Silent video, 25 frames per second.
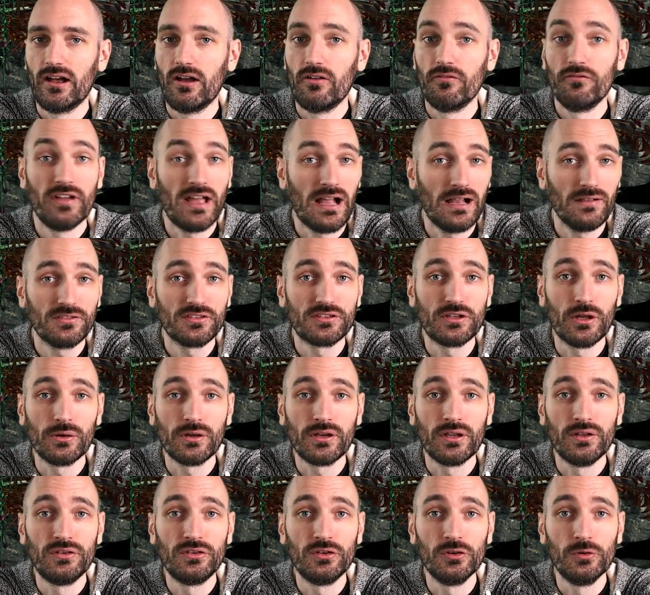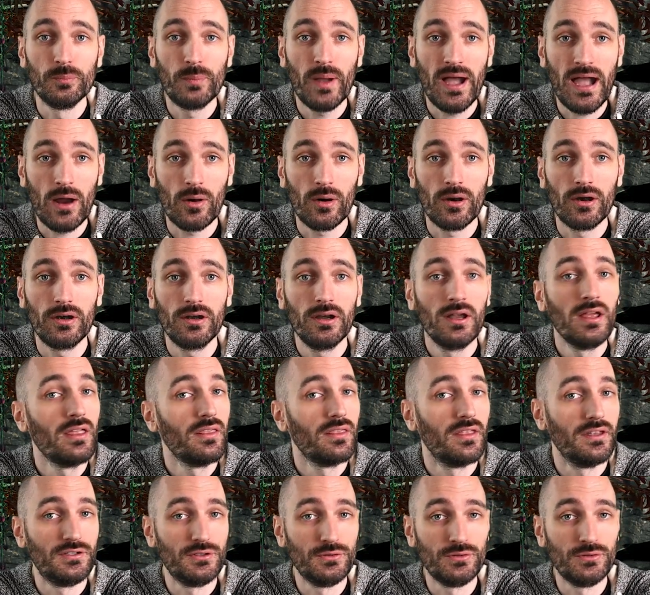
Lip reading: Valves don't consume power, they do